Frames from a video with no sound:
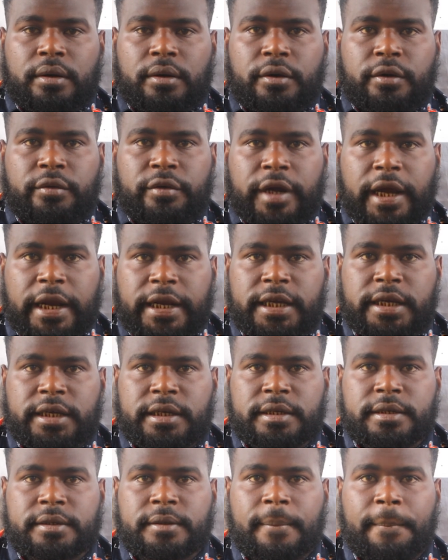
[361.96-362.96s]
Regarding
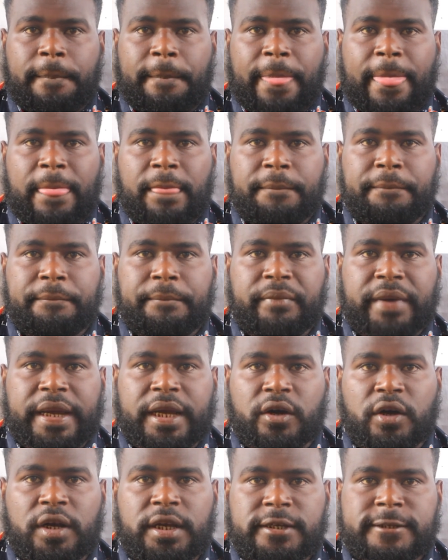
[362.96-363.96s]
my
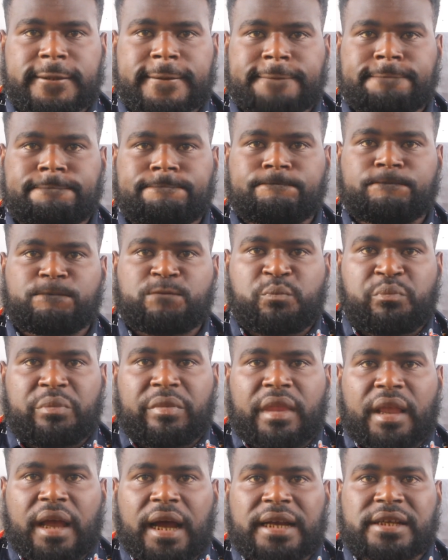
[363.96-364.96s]
colleagues,
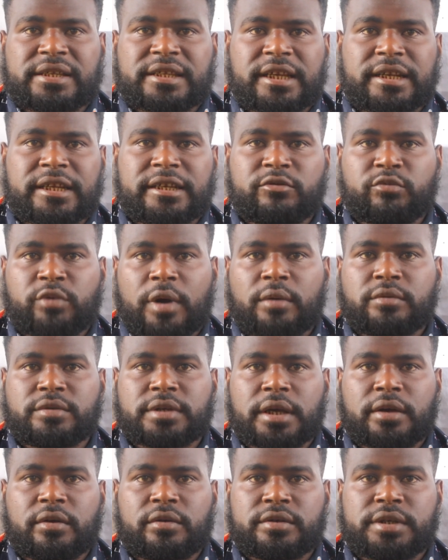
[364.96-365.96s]
understanding crowd
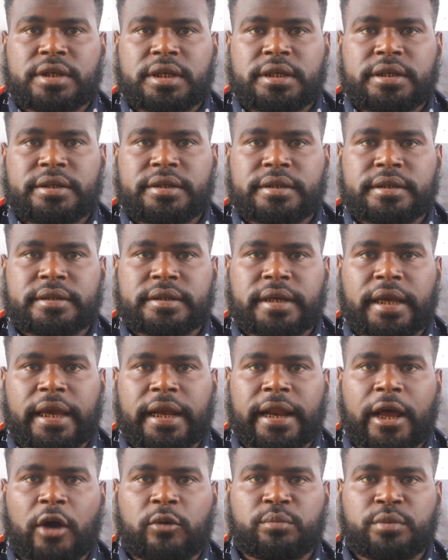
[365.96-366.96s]
psychology can
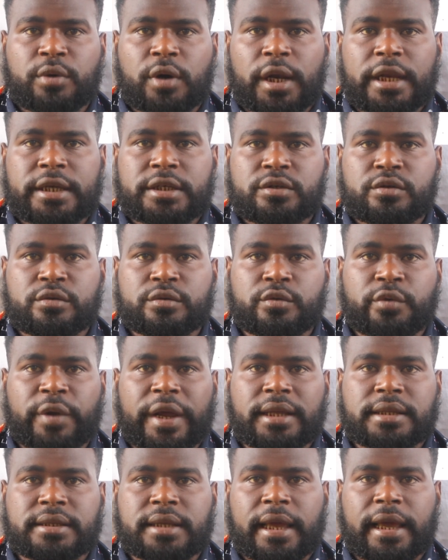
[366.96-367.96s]
help colleagues to
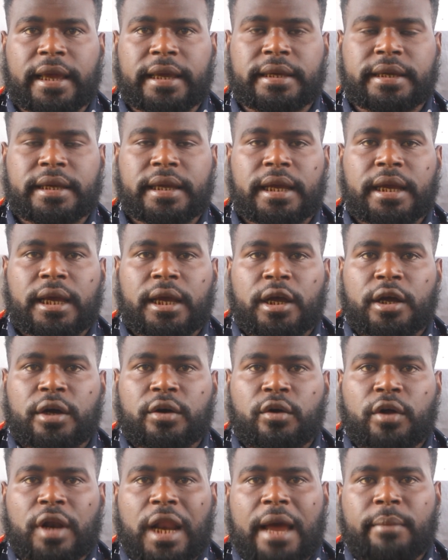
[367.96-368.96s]
create a
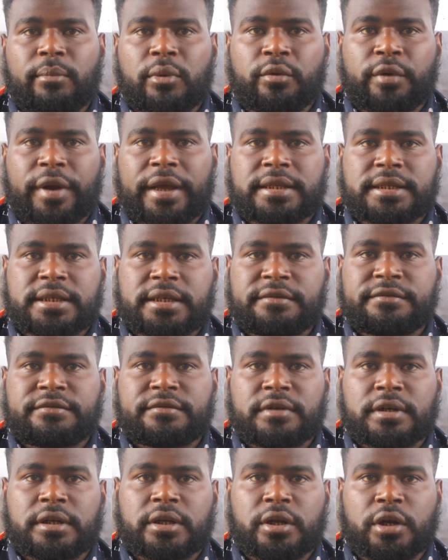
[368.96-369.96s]
collaborative
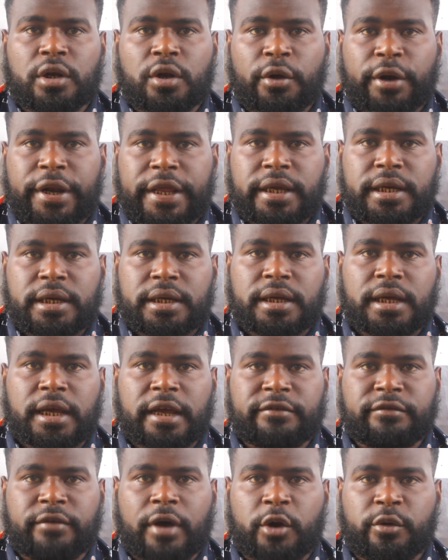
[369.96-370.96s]
learning
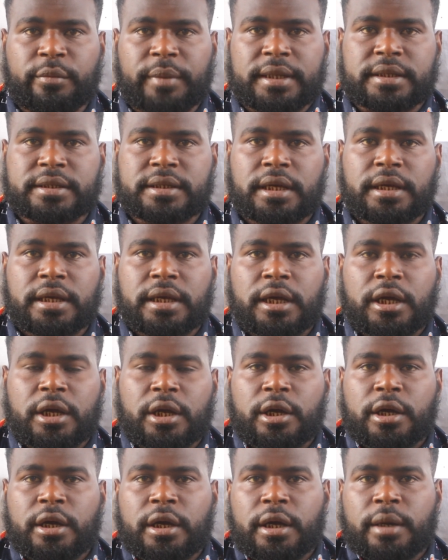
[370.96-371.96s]
environment.
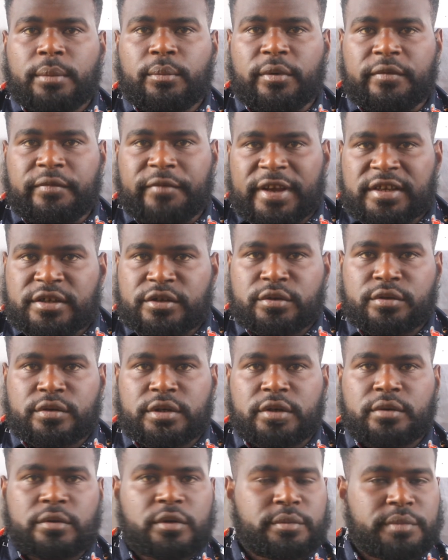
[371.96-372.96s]
Professional
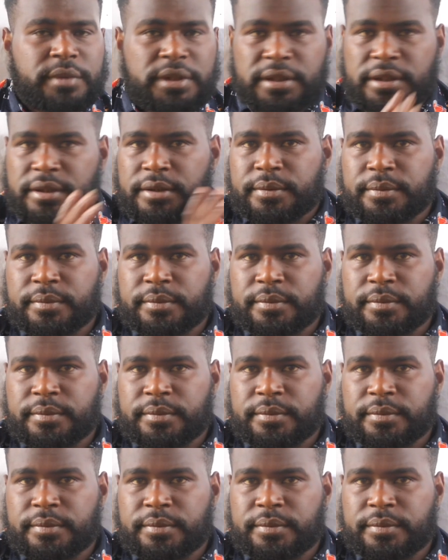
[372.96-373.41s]
development.